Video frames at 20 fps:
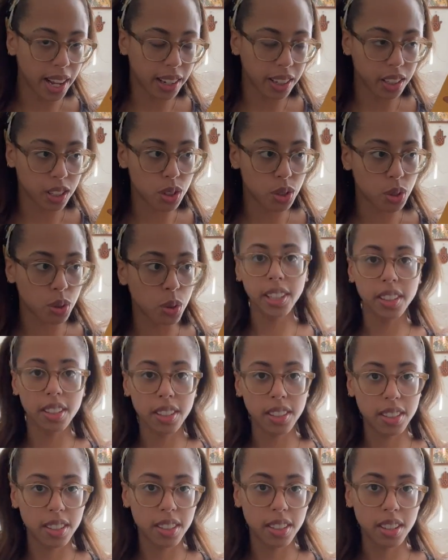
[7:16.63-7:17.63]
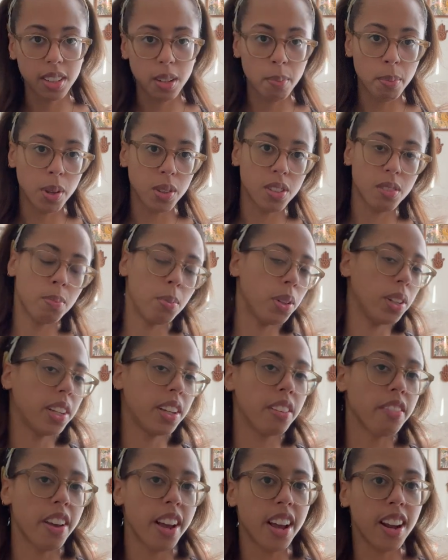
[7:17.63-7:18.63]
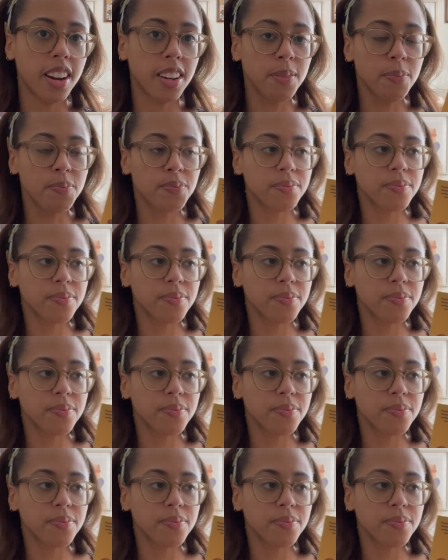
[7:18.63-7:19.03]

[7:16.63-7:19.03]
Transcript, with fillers: assume the compulsive pulling of hair